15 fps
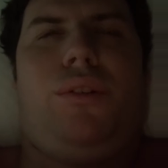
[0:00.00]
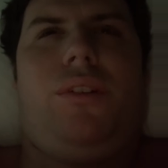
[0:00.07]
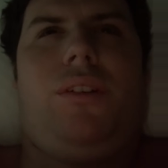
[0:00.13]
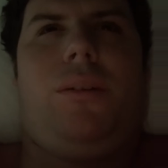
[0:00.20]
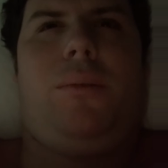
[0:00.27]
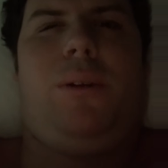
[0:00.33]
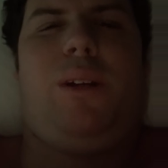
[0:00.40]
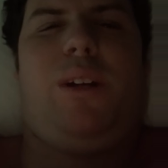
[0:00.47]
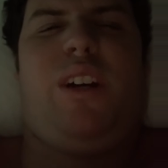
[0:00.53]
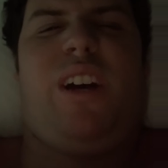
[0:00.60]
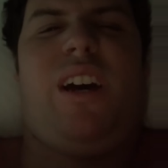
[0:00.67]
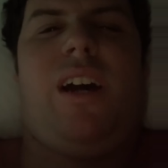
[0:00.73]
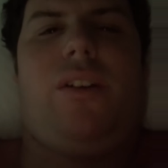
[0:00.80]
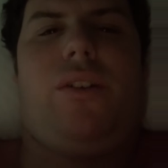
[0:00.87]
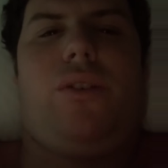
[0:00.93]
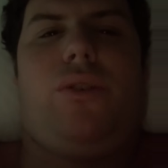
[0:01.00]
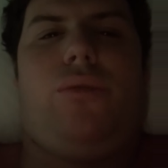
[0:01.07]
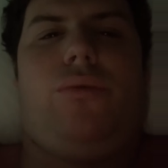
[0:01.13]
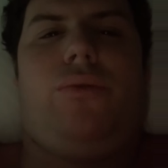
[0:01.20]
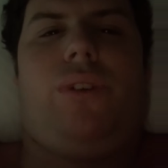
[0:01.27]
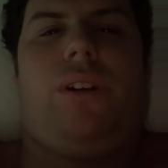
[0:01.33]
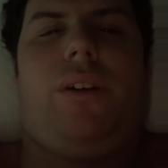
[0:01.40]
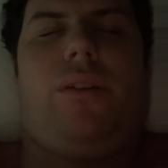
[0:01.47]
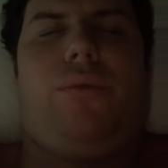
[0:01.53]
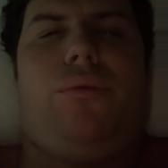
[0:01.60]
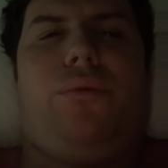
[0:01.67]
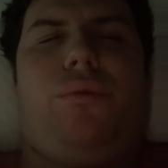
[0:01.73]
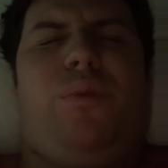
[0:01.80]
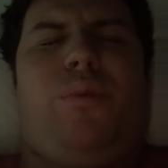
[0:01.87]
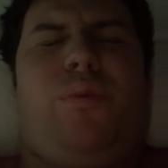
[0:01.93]
I mean, I had a girlfriend
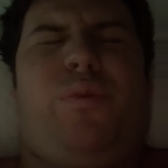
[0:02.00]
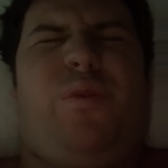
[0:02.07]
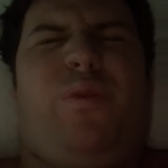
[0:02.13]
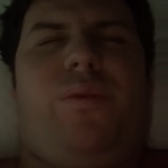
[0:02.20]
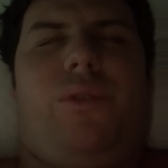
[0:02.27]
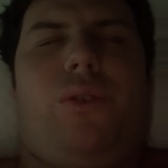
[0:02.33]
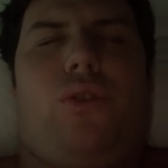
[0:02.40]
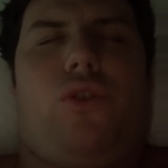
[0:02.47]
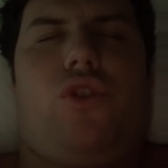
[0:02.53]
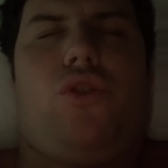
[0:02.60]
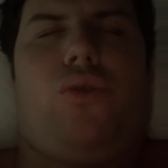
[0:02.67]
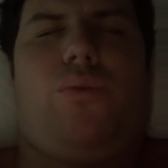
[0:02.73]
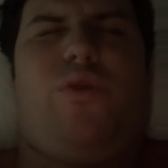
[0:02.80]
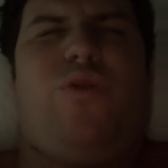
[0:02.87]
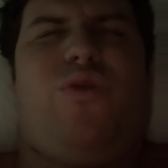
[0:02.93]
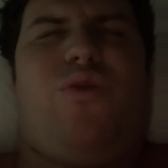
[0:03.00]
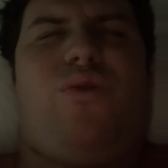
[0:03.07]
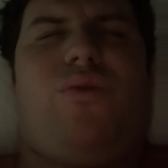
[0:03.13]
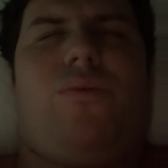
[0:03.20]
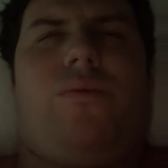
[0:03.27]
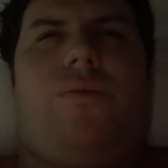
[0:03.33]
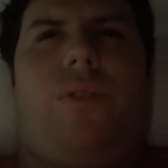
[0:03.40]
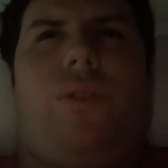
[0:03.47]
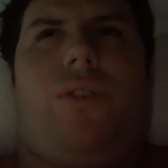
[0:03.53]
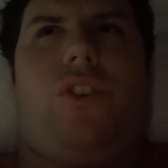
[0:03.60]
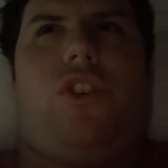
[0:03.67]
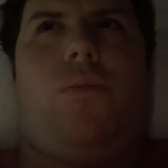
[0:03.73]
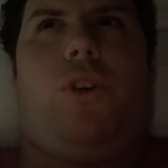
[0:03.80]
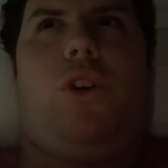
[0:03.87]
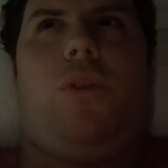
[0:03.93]
for a sh- very
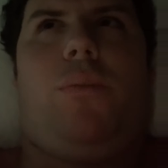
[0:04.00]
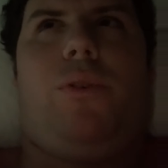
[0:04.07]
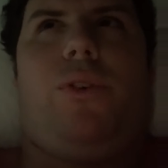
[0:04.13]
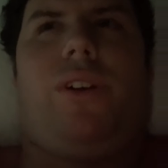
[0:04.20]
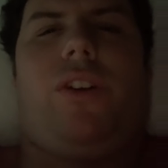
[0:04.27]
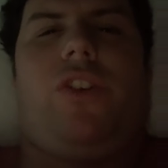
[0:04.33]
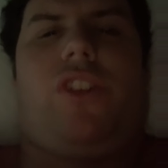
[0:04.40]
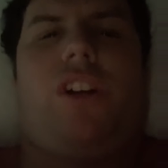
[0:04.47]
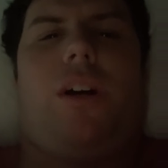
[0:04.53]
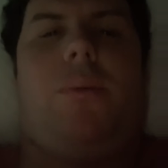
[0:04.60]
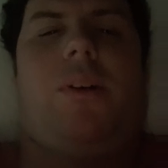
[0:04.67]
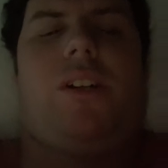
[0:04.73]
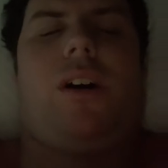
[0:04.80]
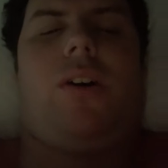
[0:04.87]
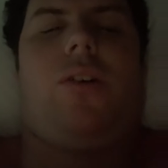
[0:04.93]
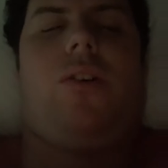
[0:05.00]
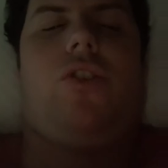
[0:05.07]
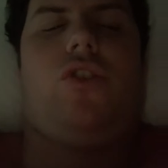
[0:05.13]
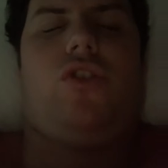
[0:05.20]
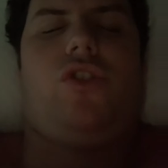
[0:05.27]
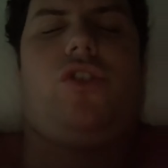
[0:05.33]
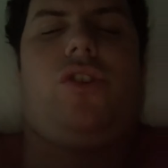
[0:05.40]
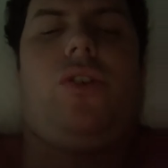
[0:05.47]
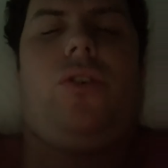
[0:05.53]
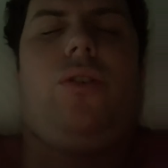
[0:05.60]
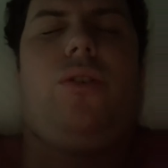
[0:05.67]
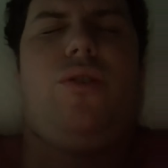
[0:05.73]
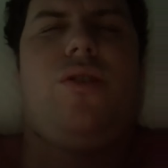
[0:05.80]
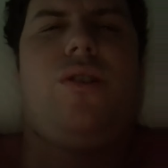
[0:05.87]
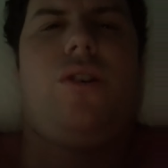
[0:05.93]
small period of time in college until
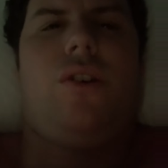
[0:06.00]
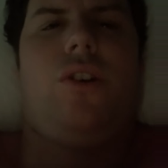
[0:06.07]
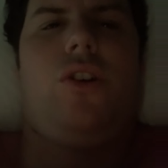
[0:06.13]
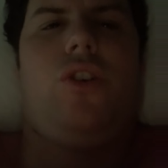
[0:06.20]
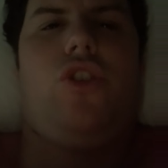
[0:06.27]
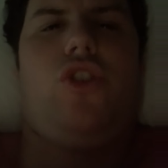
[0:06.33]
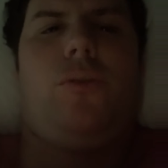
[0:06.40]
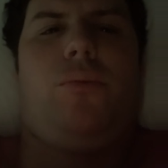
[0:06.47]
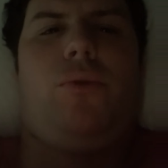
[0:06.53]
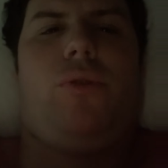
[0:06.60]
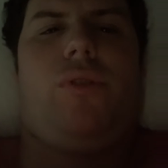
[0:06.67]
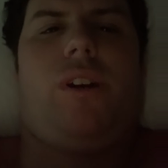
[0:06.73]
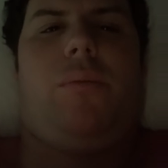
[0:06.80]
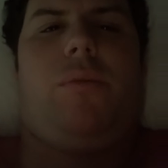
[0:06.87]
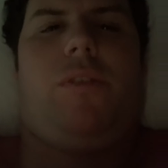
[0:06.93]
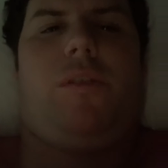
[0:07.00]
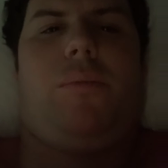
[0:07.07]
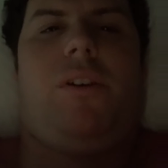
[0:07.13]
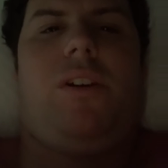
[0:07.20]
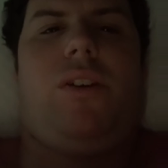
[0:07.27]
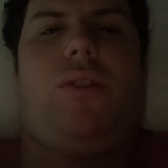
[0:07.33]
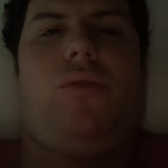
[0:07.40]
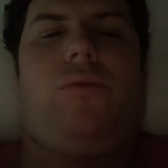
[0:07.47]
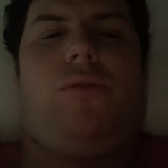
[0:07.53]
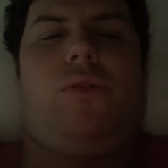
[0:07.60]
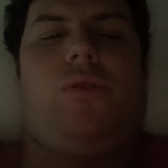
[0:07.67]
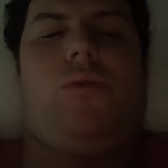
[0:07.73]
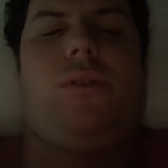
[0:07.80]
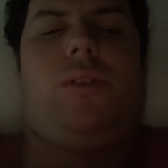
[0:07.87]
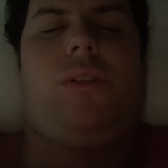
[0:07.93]
she broke up with me
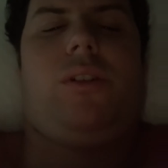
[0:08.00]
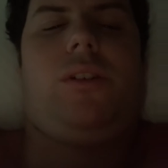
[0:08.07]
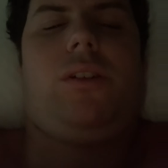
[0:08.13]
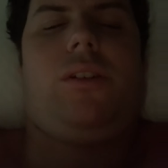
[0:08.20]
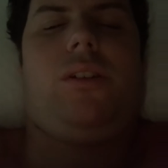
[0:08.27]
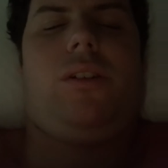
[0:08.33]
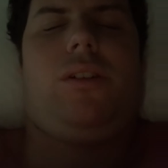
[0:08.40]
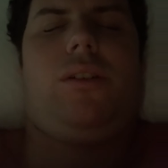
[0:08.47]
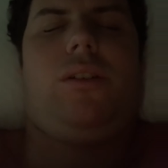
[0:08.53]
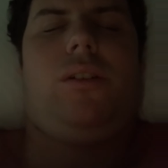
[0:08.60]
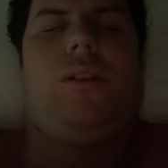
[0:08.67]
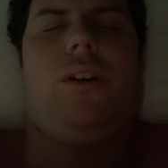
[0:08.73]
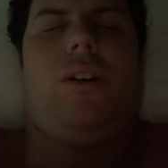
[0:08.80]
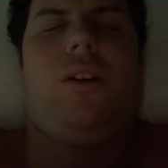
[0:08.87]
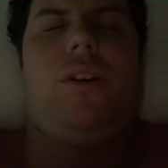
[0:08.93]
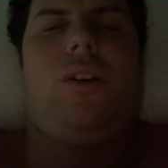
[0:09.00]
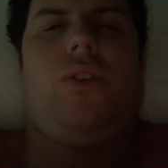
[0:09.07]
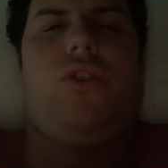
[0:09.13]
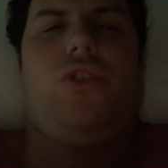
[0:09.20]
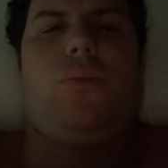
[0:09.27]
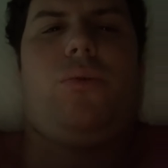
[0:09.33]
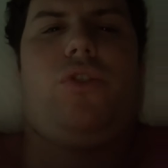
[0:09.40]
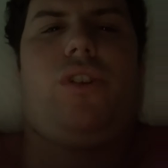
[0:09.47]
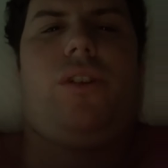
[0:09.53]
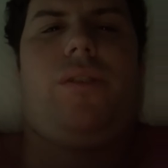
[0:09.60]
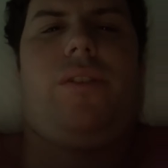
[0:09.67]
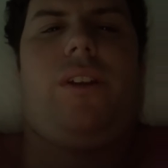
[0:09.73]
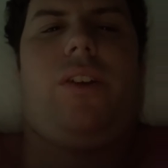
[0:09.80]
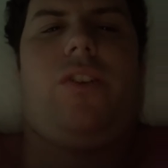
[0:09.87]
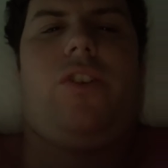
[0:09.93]
over uh, some stuff
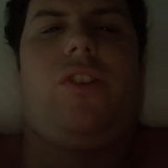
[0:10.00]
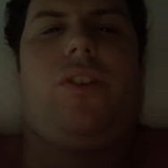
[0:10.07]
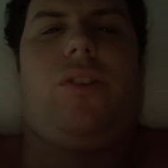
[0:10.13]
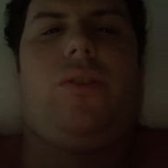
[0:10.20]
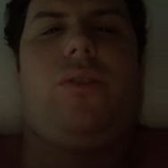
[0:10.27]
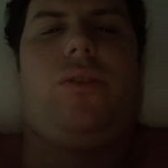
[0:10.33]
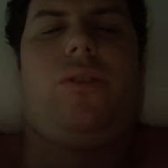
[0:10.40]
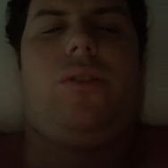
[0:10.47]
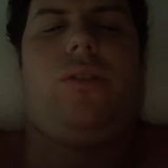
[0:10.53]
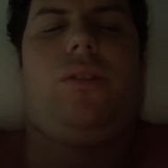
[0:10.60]
that I did to her.